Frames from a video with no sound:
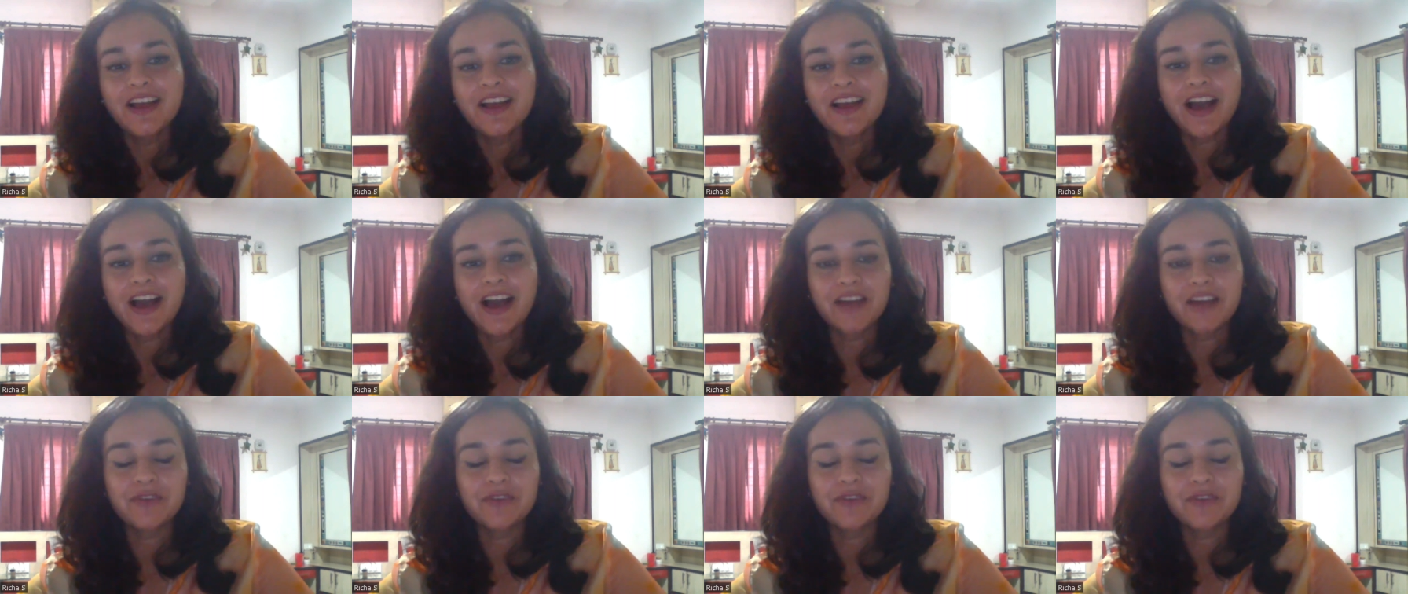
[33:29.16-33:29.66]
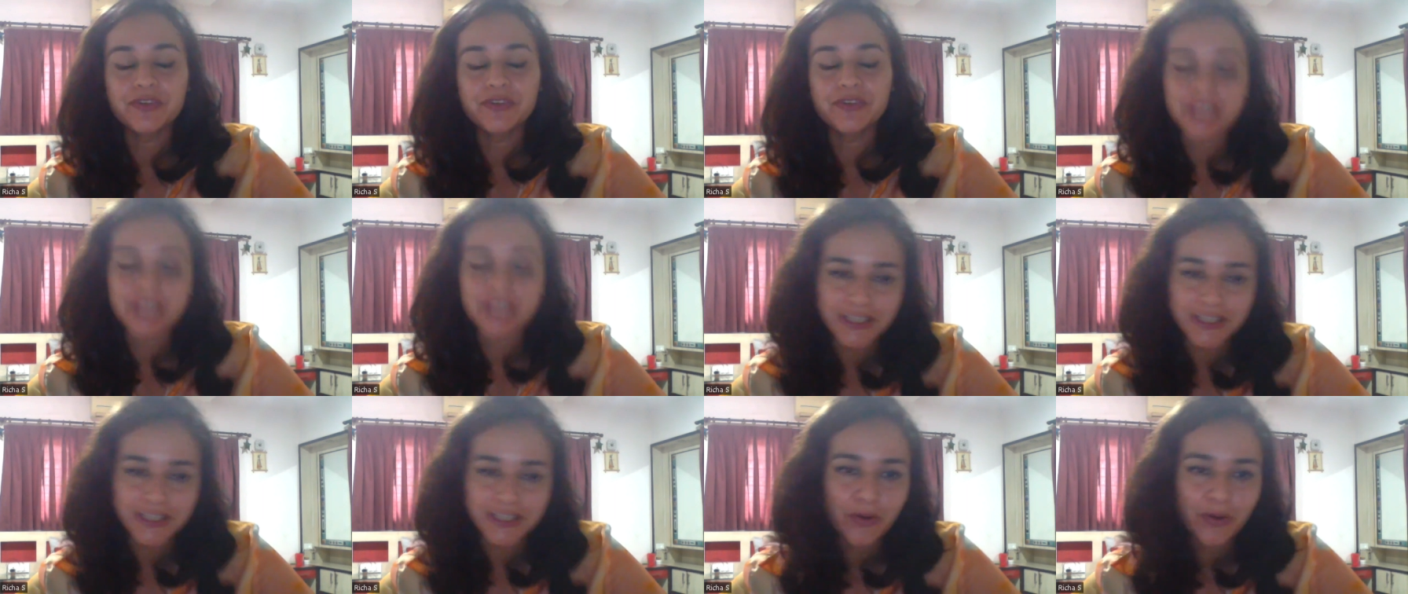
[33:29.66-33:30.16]
And we
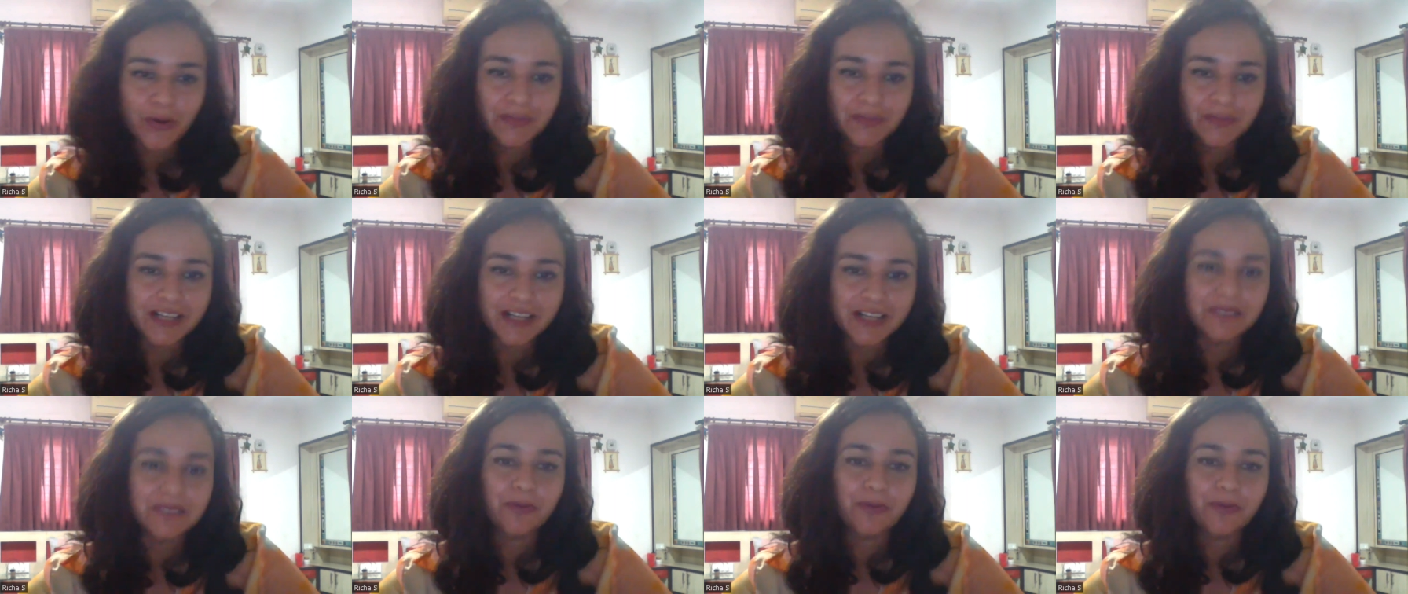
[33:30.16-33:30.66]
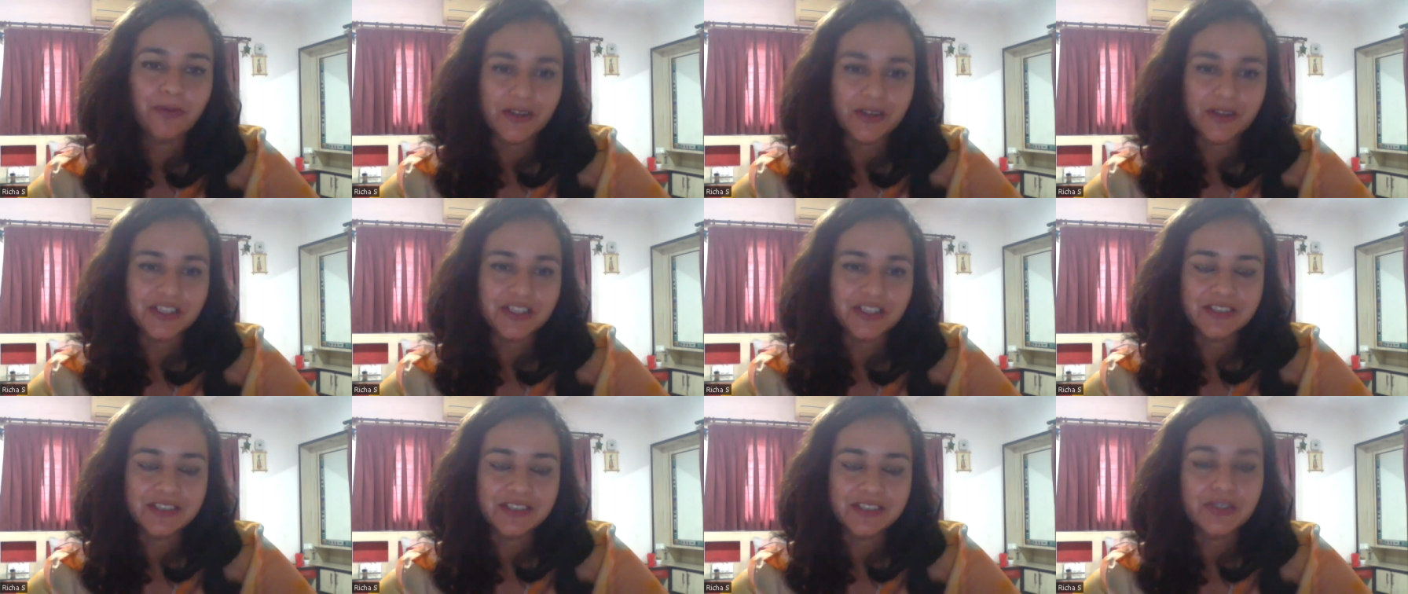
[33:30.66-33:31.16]
really hope that the
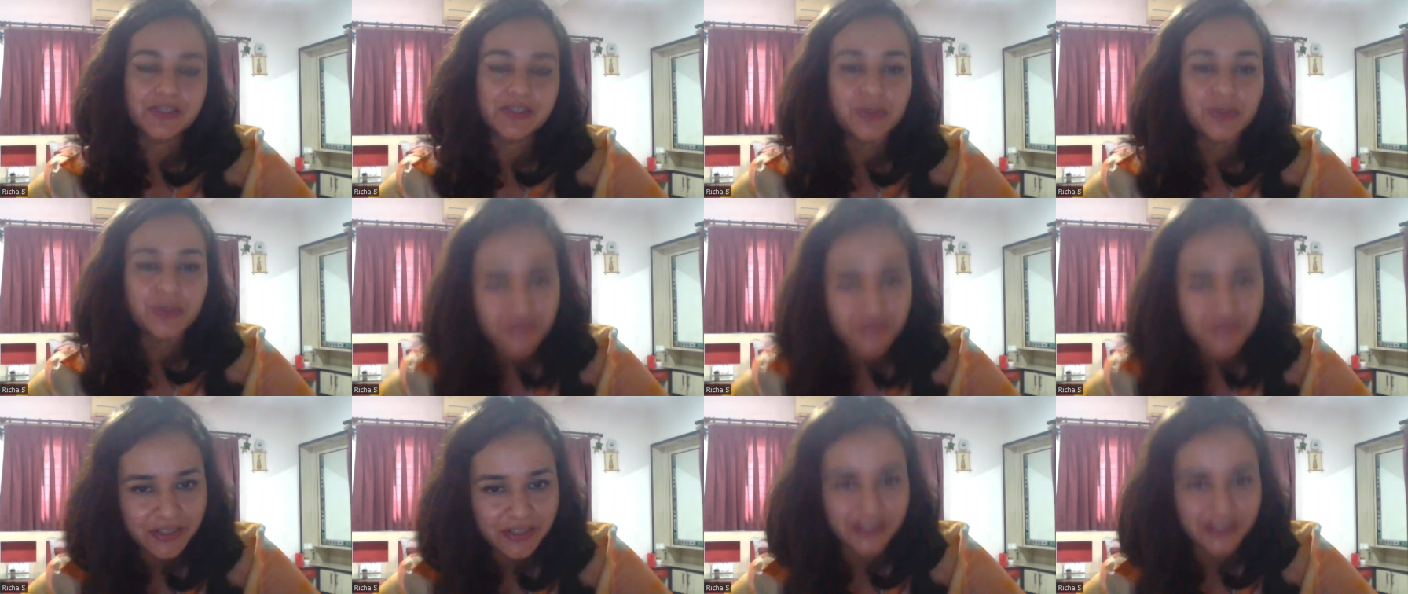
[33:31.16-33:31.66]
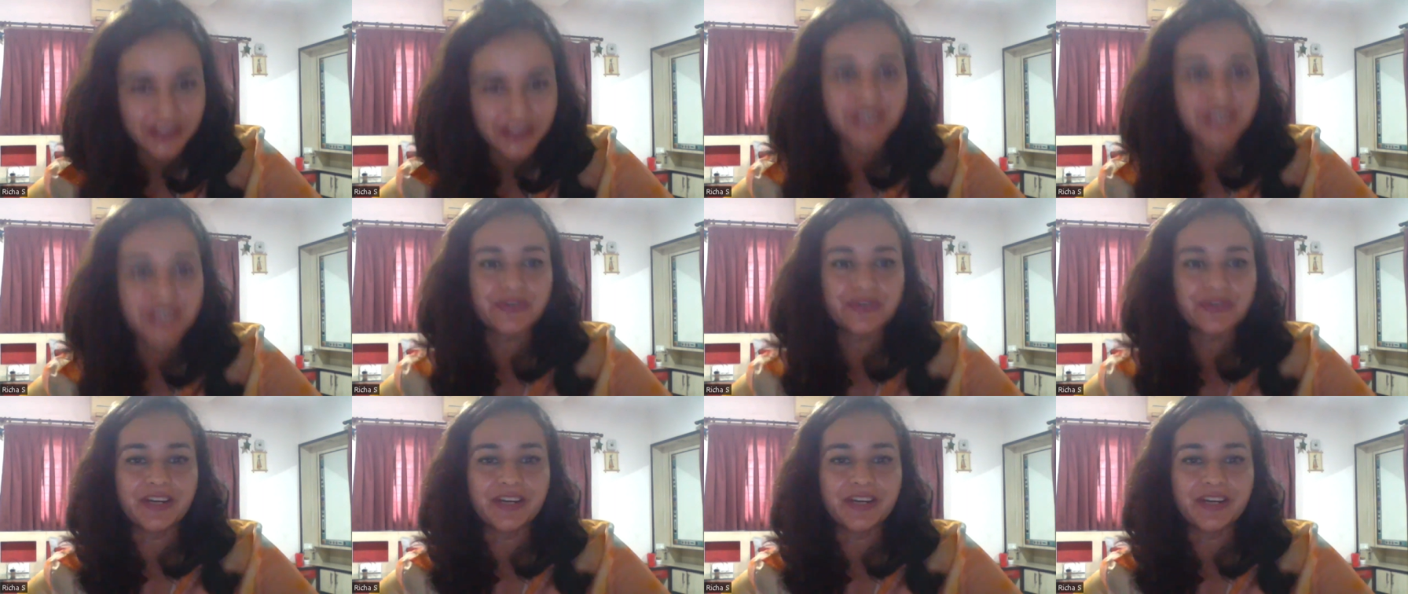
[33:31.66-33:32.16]
project is a huge success
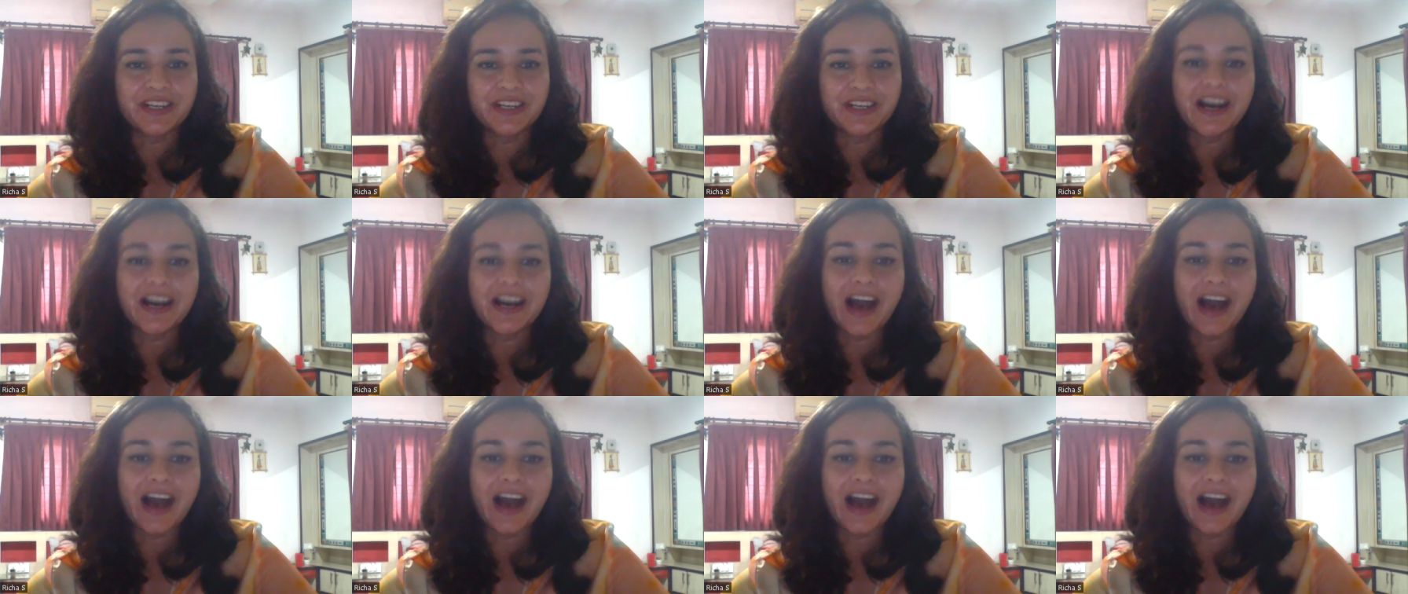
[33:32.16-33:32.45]
for India